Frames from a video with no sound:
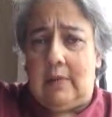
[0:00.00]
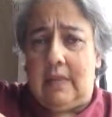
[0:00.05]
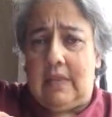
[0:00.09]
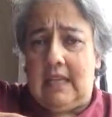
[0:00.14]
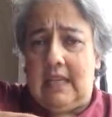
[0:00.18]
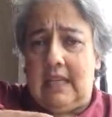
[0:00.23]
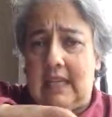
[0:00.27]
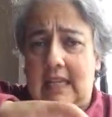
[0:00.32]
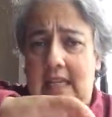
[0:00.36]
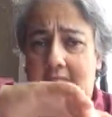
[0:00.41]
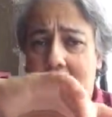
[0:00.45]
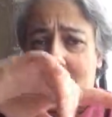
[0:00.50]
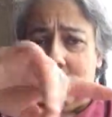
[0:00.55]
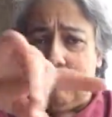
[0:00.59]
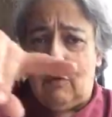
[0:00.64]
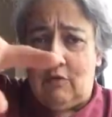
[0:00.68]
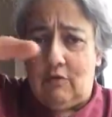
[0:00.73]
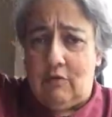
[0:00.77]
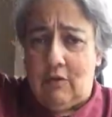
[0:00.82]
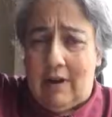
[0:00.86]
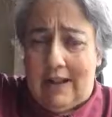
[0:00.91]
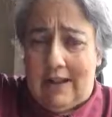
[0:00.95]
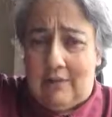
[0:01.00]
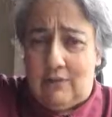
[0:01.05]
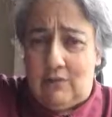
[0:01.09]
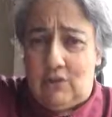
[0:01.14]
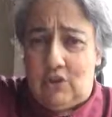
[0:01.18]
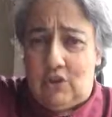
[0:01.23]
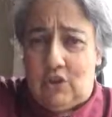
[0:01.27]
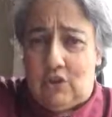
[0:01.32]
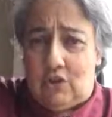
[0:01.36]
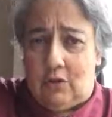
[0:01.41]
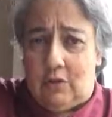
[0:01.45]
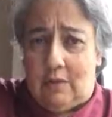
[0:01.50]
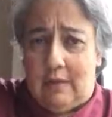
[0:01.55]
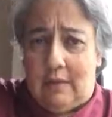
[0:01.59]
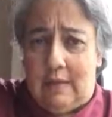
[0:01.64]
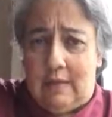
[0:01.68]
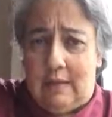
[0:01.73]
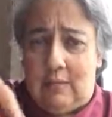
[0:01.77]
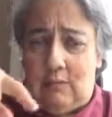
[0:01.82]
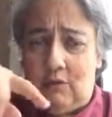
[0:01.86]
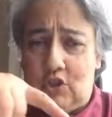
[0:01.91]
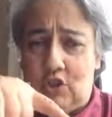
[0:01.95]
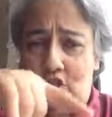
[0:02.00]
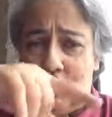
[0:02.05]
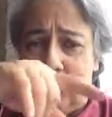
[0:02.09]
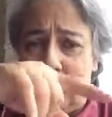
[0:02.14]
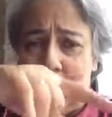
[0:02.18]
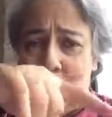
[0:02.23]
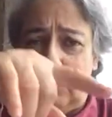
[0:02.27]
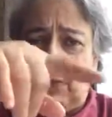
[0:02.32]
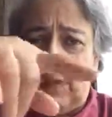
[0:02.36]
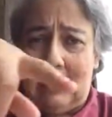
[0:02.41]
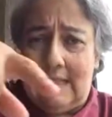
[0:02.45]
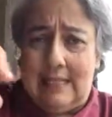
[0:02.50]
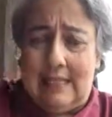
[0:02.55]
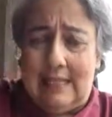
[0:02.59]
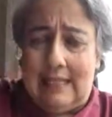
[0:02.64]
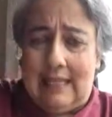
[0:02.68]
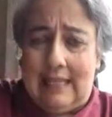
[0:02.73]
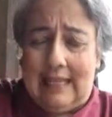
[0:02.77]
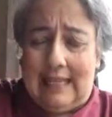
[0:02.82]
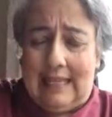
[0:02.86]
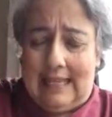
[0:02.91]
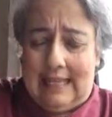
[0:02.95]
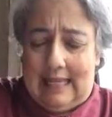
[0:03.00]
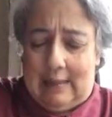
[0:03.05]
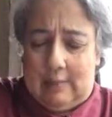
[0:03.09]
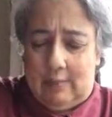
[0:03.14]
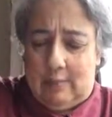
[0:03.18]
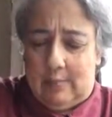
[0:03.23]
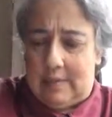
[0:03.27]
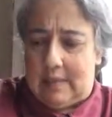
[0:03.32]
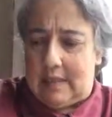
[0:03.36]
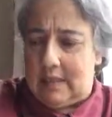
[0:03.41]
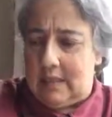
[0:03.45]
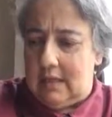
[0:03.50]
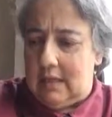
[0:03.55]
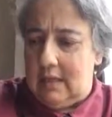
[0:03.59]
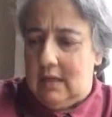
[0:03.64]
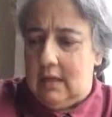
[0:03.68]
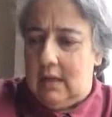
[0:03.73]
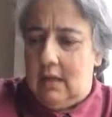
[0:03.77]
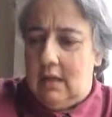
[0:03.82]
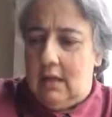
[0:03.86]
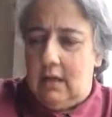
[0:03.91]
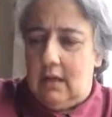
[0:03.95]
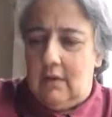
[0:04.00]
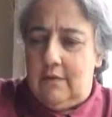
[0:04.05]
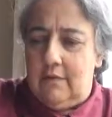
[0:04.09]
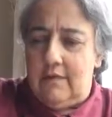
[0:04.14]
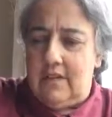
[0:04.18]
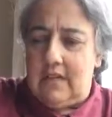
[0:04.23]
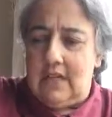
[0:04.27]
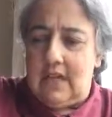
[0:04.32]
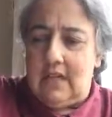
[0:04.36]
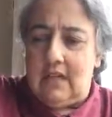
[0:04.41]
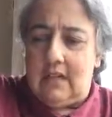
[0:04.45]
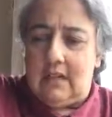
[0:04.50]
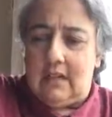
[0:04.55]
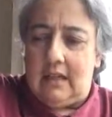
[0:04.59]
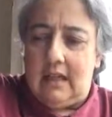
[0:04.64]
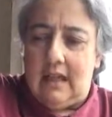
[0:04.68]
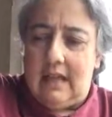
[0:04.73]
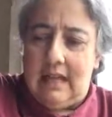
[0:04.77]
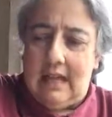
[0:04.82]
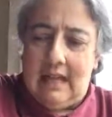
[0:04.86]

but they came around you and they would just do these little heaps of dung.